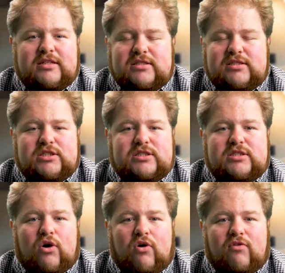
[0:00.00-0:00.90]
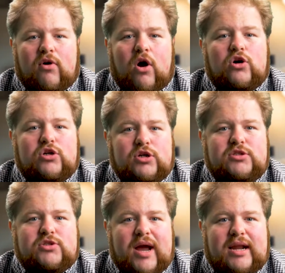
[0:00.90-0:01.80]
This is just an overall good
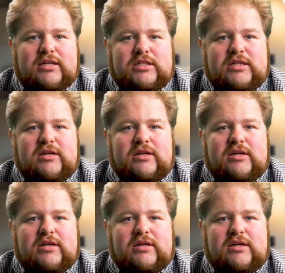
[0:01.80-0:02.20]
strategy